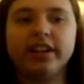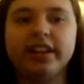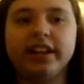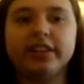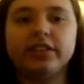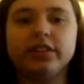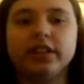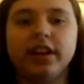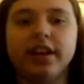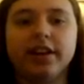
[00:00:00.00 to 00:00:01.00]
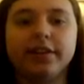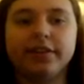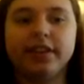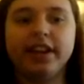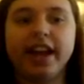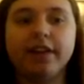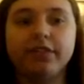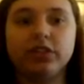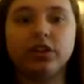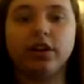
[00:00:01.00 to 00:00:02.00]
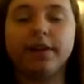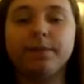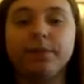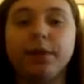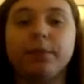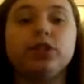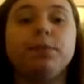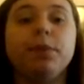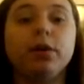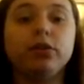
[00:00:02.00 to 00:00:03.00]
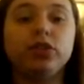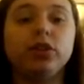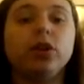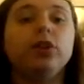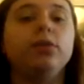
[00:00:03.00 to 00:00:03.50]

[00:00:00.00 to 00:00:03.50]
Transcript: gets the avatar that was supposed to go to